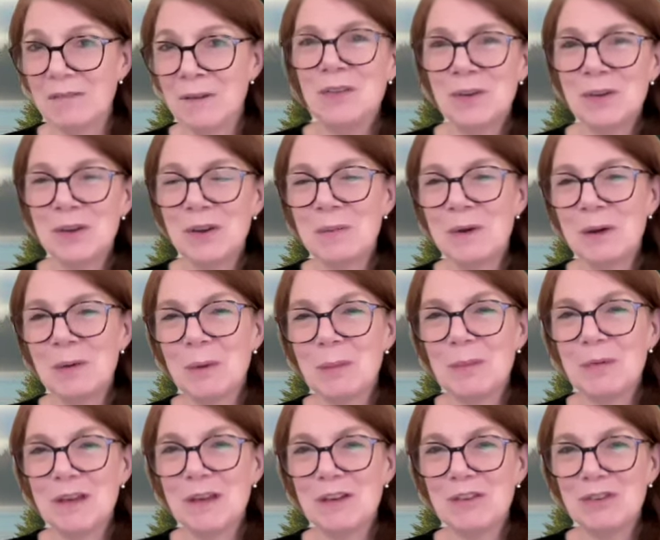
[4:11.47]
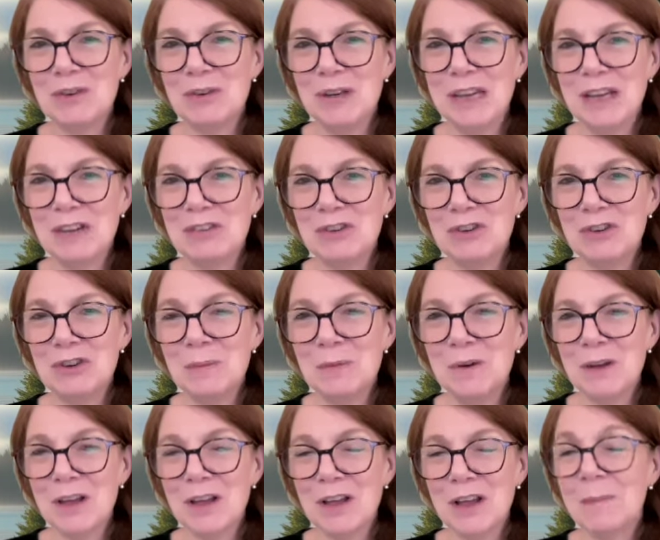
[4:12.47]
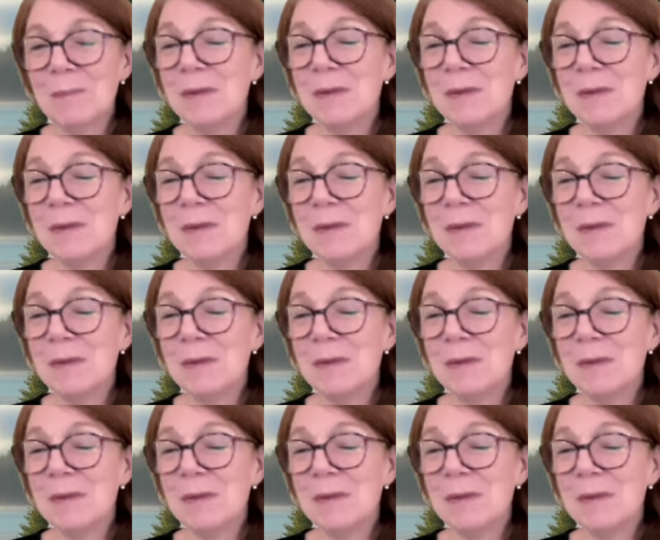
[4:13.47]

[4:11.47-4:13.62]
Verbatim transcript: So go to my website, joan dash newcomb dot com,